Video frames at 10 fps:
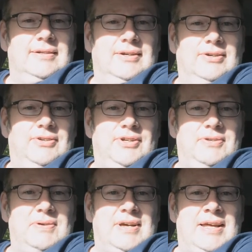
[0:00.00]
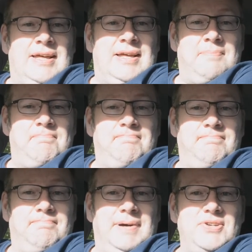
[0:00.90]
I am
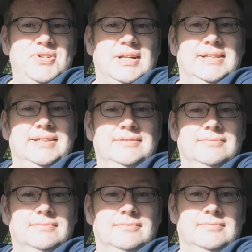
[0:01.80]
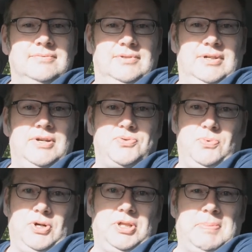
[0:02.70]
basically out of
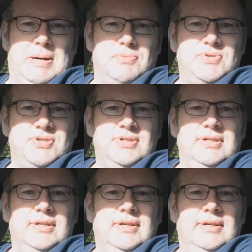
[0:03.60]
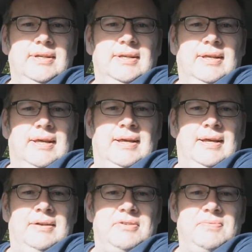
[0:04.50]
work at the moment,
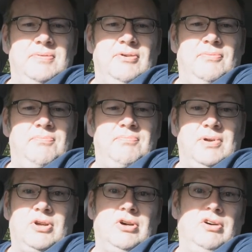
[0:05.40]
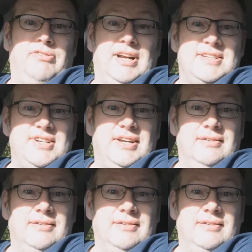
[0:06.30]
and I'm a car fanatic.